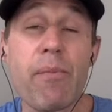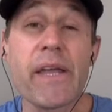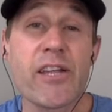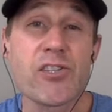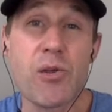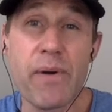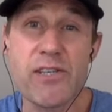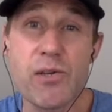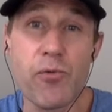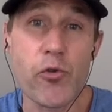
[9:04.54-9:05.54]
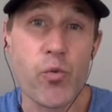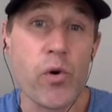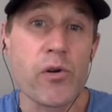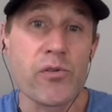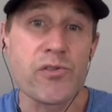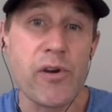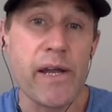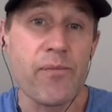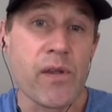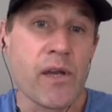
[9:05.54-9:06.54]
might get you the best of both worlds, right?